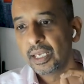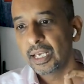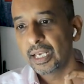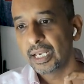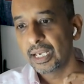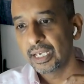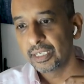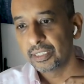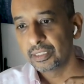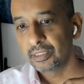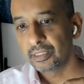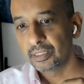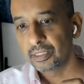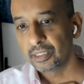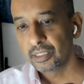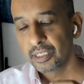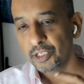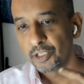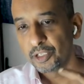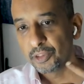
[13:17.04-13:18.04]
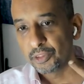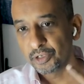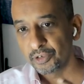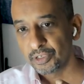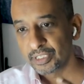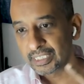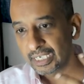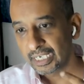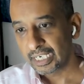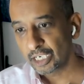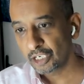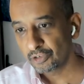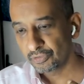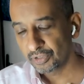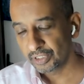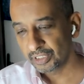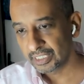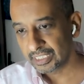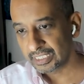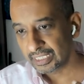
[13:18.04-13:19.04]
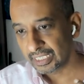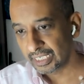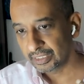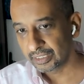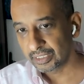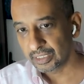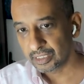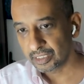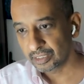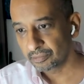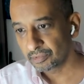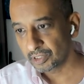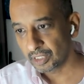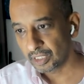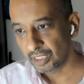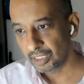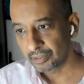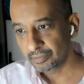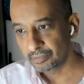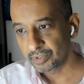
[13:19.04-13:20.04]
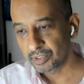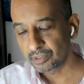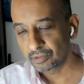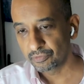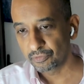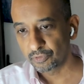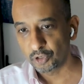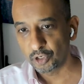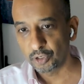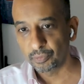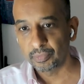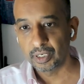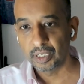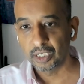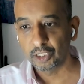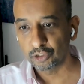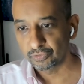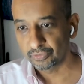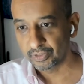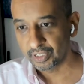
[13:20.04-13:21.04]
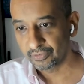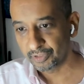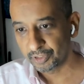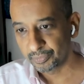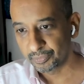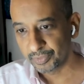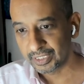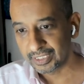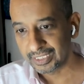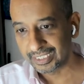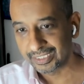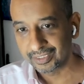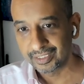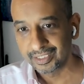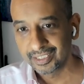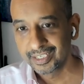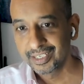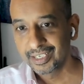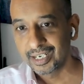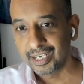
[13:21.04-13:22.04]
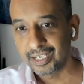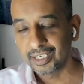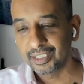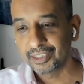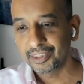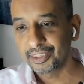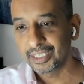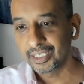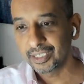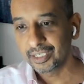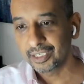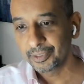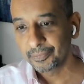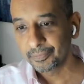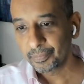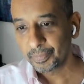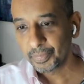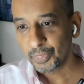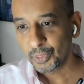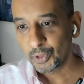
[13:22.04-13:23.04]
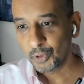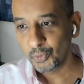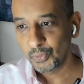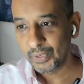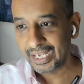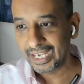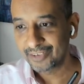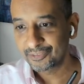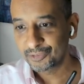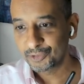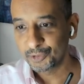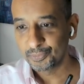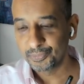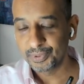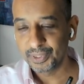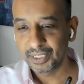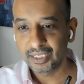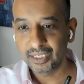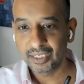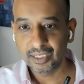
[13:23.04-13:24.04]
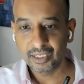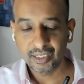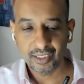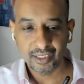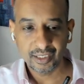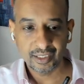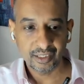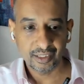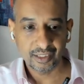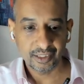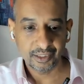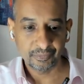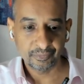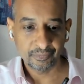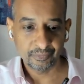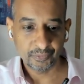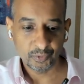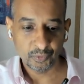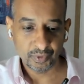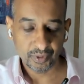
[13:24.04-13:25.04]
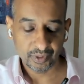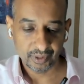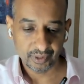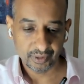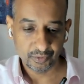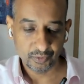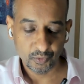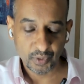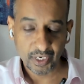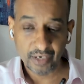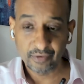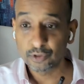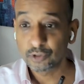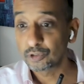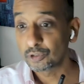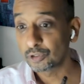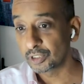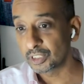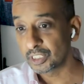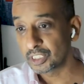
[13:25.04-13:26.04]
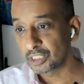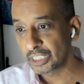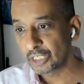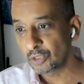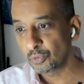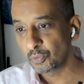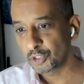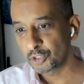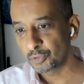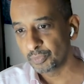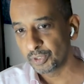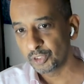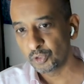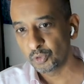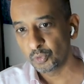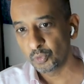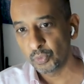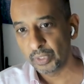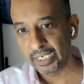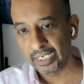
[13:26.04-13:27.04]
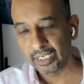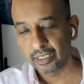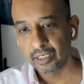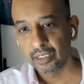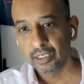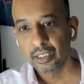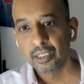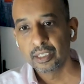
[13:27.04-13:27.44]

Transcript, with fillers: And there is a lack of understanding sometimes from a lot of governments. And I think we have to be, we have also to distinguish between